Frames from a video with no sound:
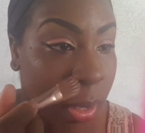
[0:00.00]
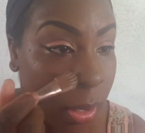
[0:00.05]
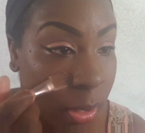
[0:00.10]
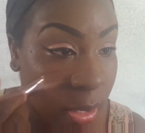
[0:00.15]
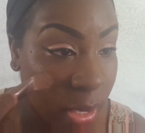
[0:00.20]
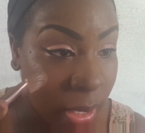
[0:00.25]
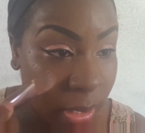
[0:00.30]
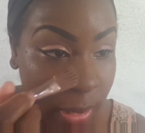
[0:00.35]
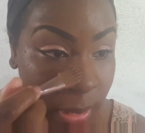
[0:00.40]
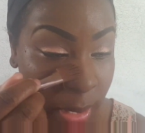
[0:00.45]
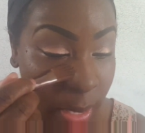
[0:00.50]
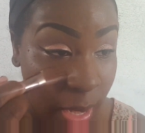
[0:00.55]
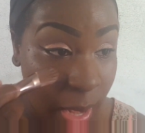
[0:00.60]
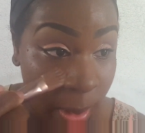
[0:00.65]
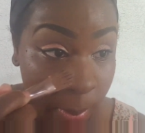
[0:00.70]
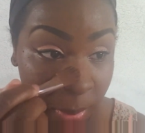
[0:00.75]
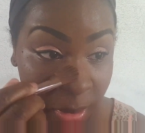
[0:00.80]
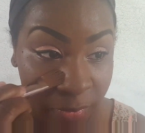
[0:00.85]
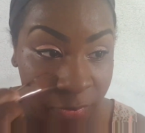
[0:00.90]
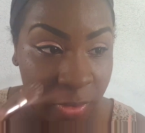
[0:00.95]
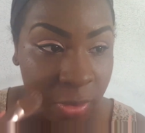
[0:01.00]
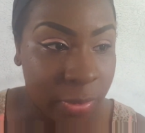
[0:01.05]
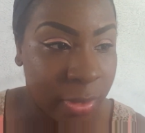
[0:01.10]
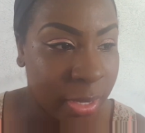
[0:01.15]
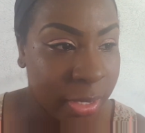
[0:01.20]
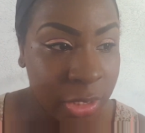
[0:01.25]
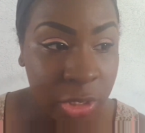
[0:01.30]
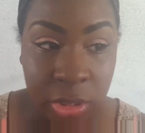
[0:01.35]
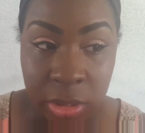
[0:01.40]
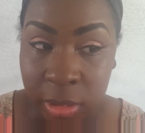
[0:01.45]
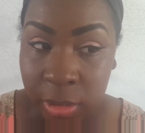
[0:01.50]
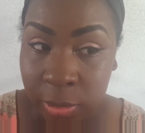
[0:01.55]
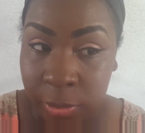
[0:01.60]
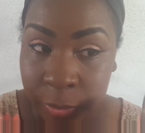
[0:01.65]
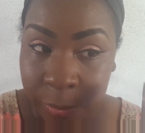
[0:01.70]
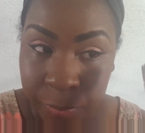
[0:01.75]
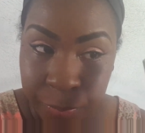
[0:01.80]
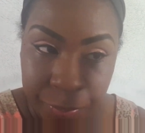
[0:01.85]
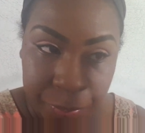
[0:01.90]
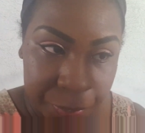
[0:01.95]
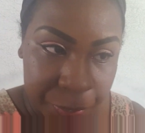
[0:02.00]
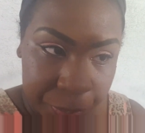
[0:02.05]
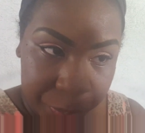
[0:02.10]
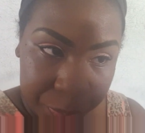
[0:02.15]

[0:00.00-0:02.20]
And now that I have my foundation on,